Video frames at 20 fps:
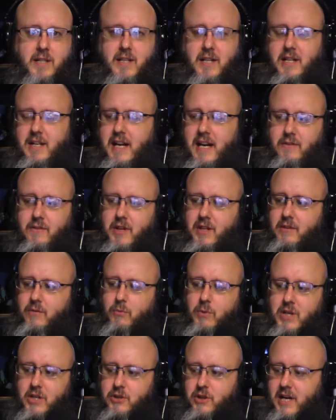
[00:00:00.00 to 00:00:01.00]

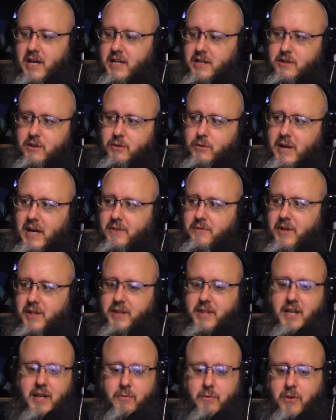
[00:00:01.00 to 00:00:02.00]
tried to do
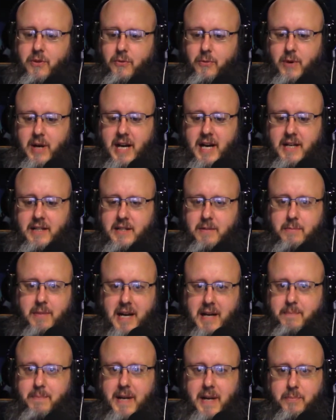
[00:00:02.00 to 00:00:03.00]
everything with Rey to
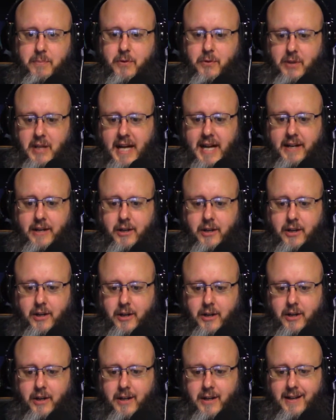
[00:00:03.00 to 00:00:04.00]
make people like
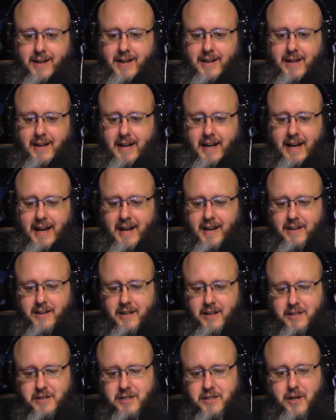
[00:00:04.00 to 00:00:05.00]
her, and
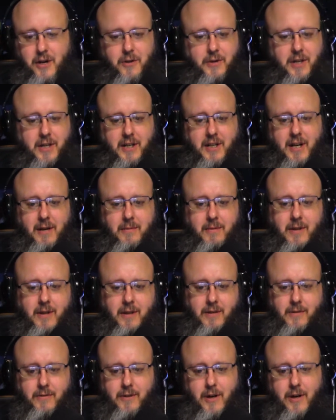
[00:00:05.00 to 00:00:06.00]
Ahsoka
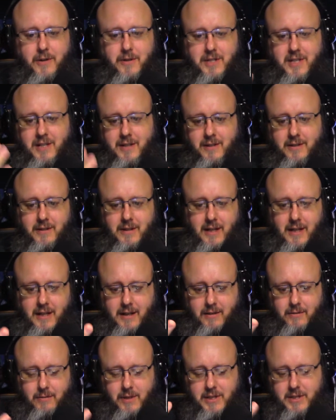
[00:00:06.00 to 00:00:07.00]
Rosie,
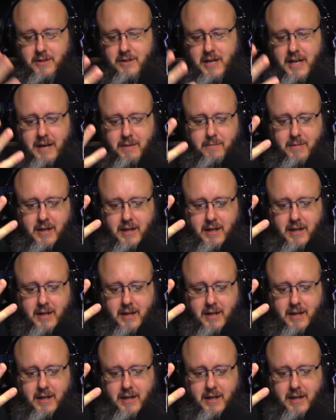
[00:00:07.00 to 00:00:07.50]
what's her name?